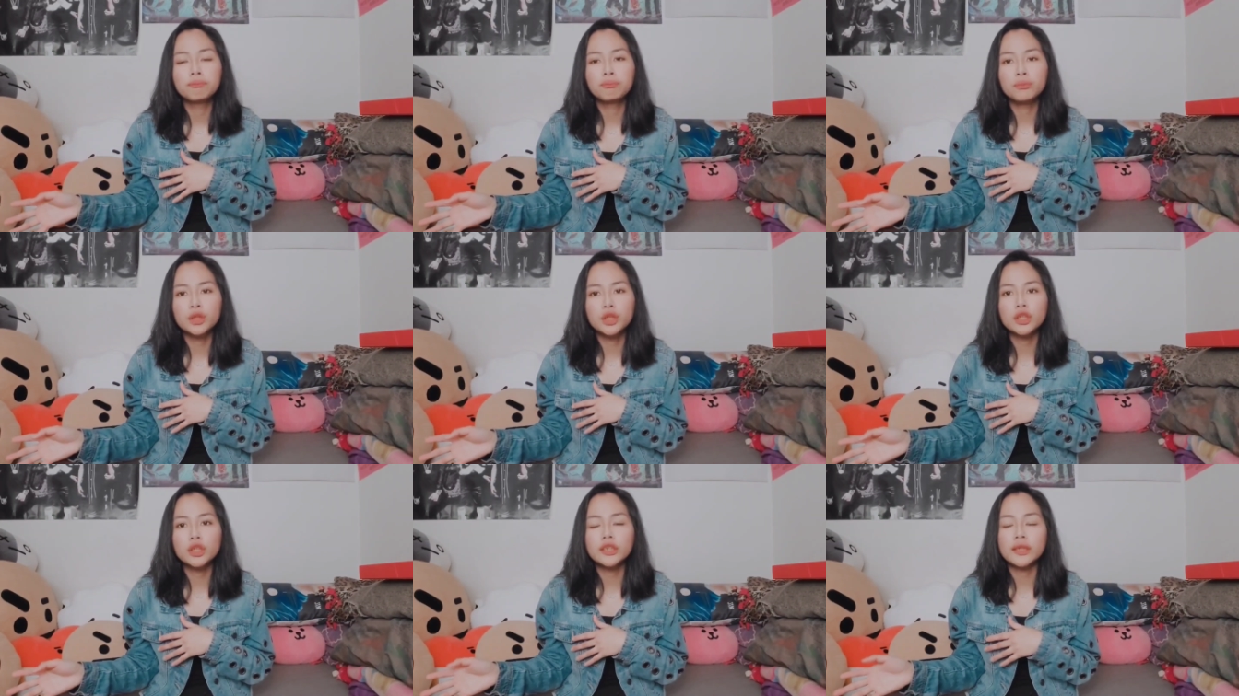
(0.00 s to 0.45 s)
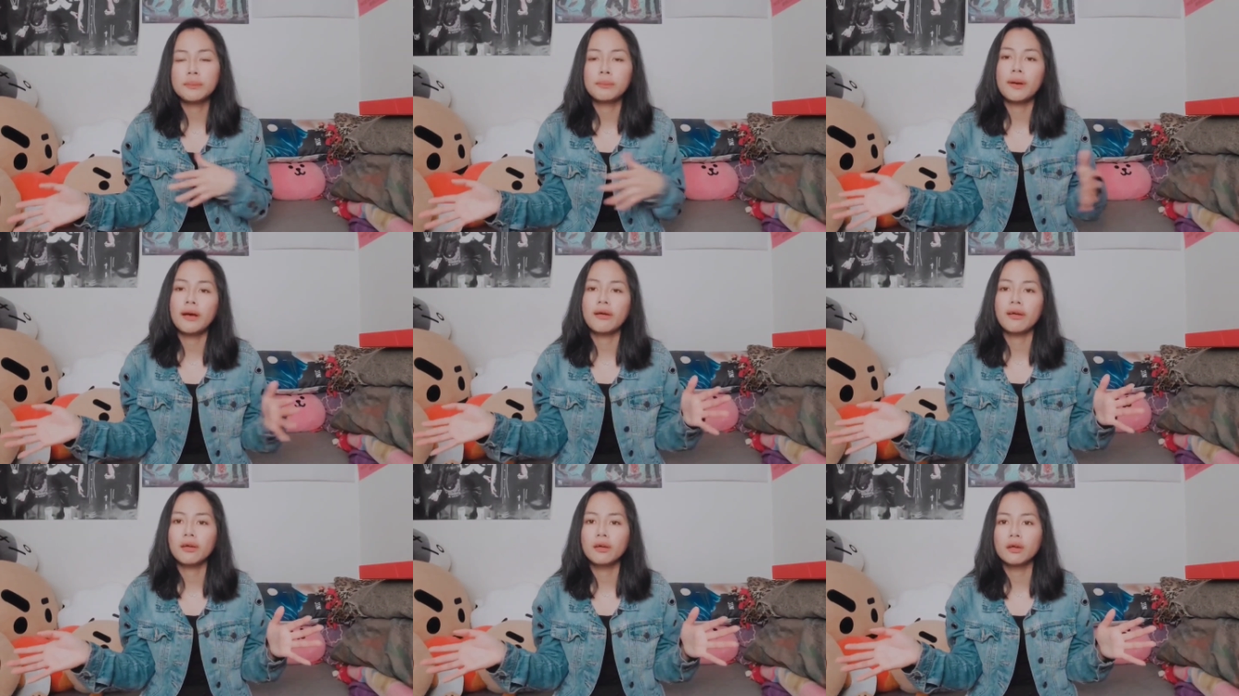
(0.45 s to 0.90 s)
merch. I
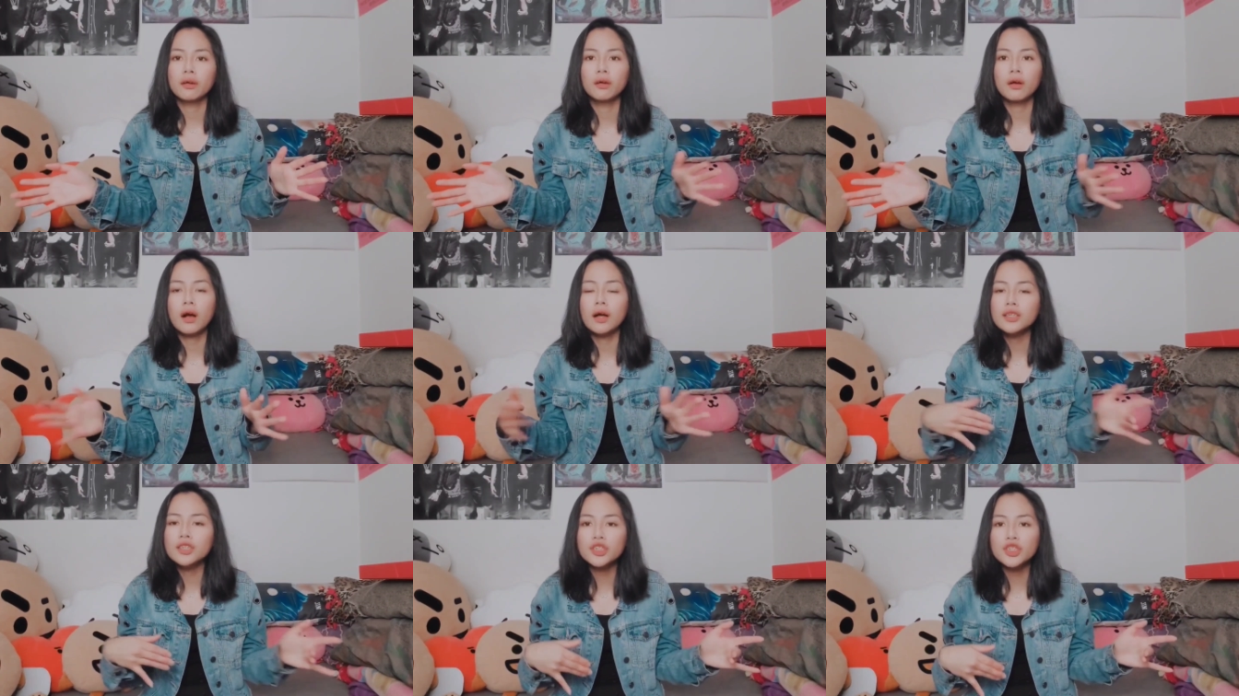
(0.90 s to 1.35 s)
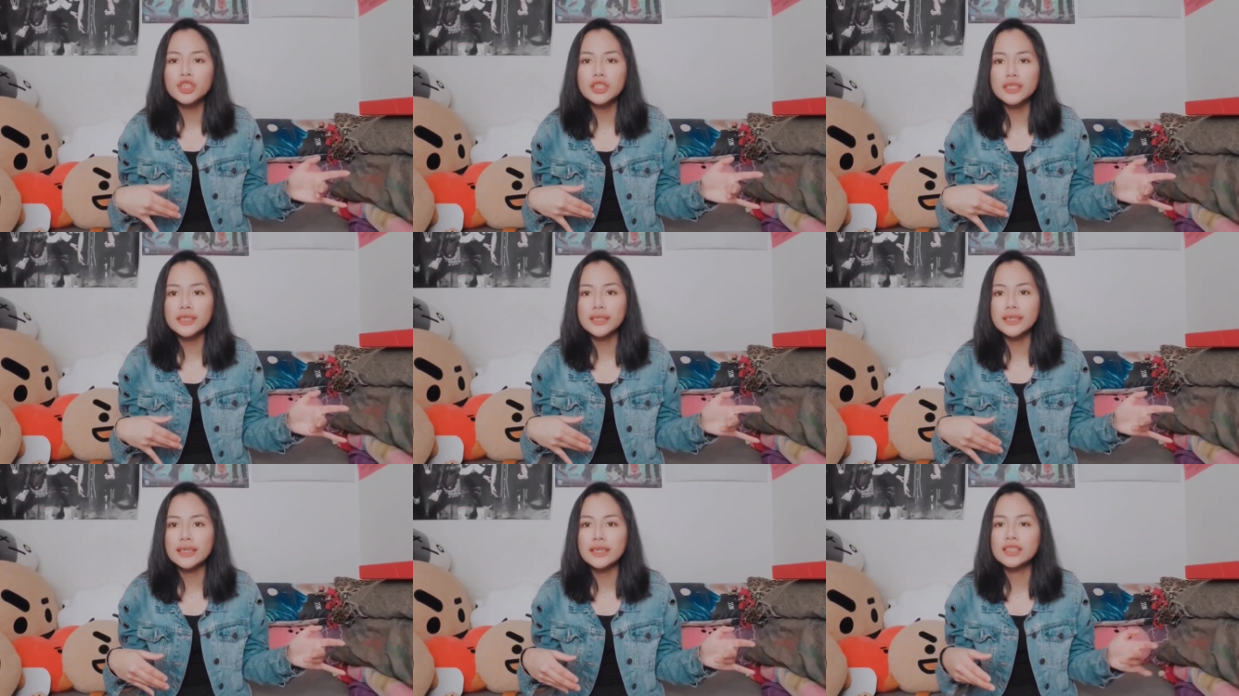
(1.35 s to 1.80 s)
buy her concert
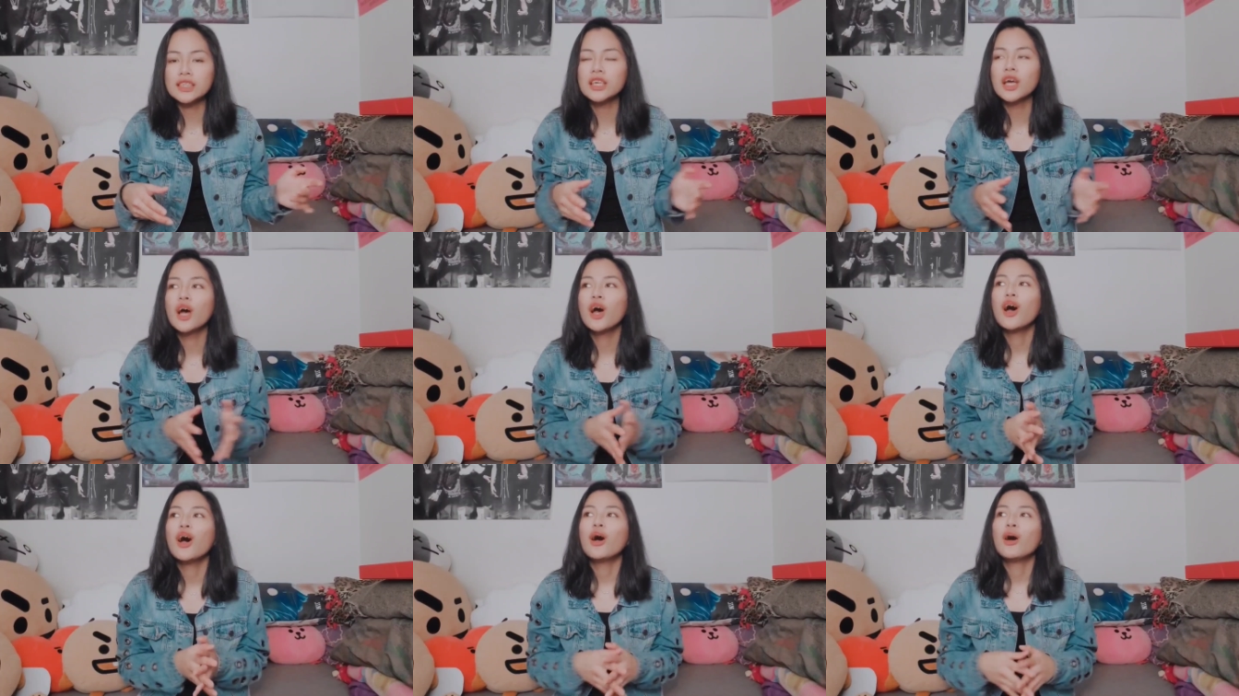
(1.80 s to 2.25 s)
tickets,